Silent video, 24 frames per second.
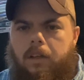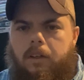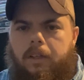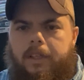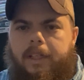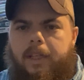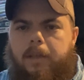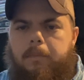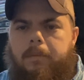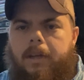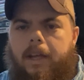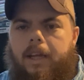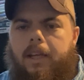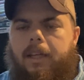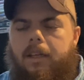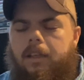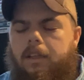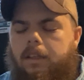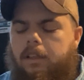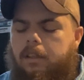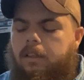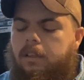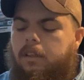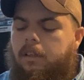or eBay
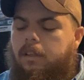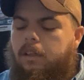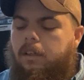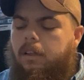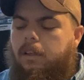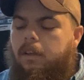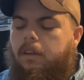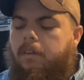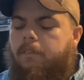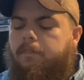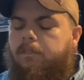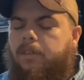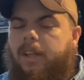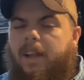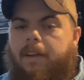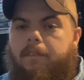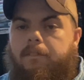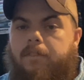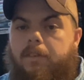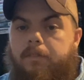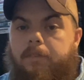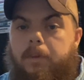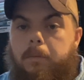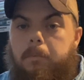for like
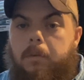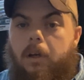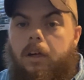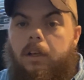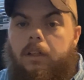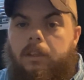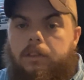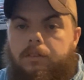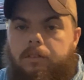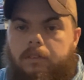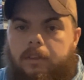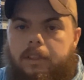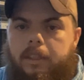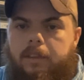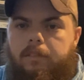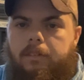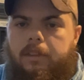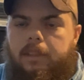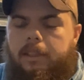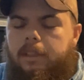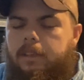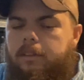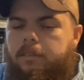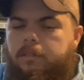$50 for the
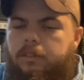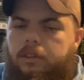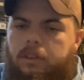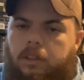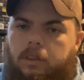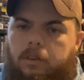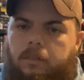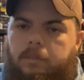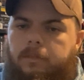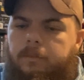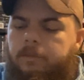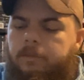DVD. So